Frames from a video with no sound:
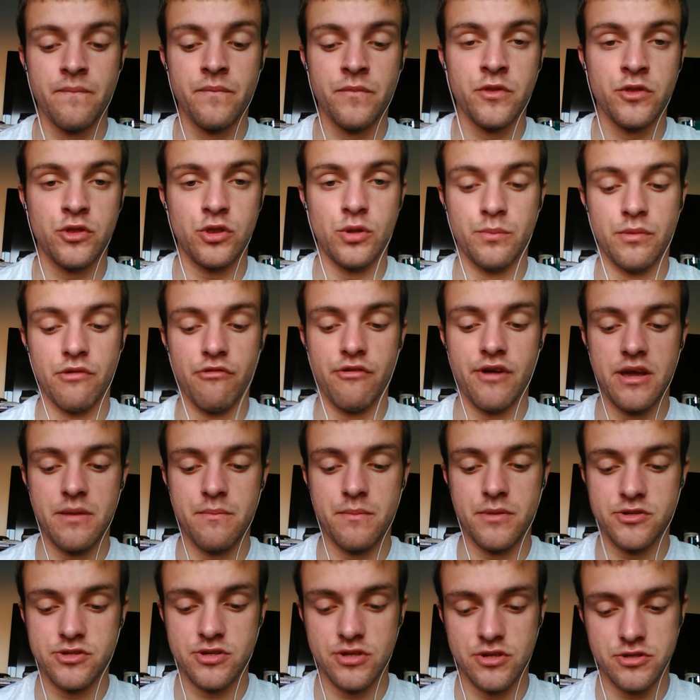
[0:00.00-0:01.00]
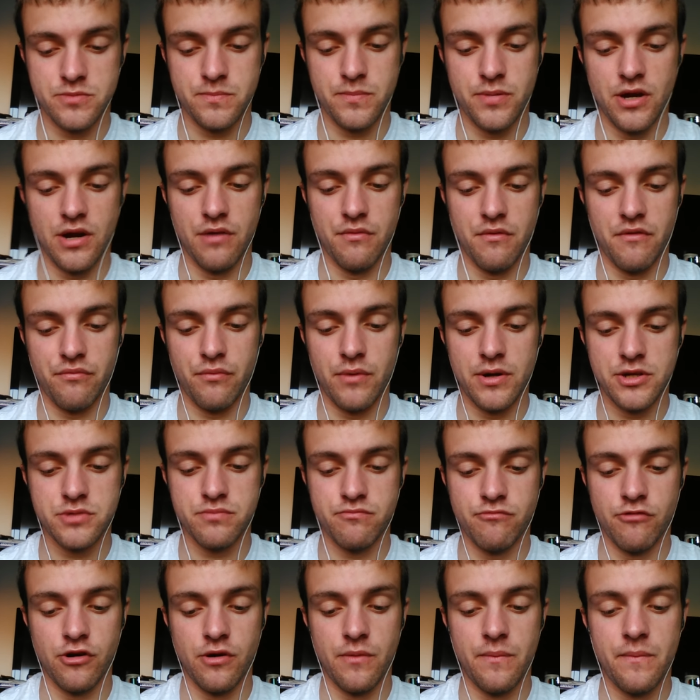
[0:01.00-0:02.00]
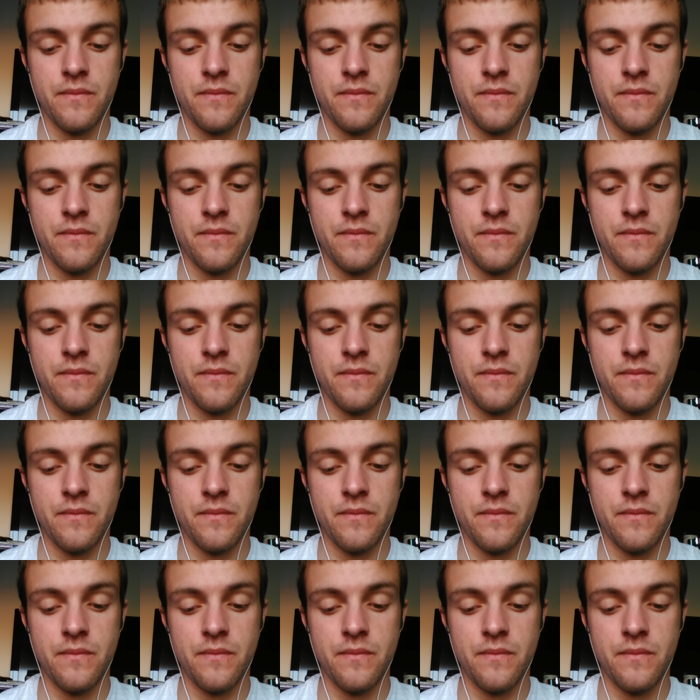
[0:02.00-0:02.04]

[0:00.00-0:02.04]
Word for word: Number 8, Matthias Per of West Brom.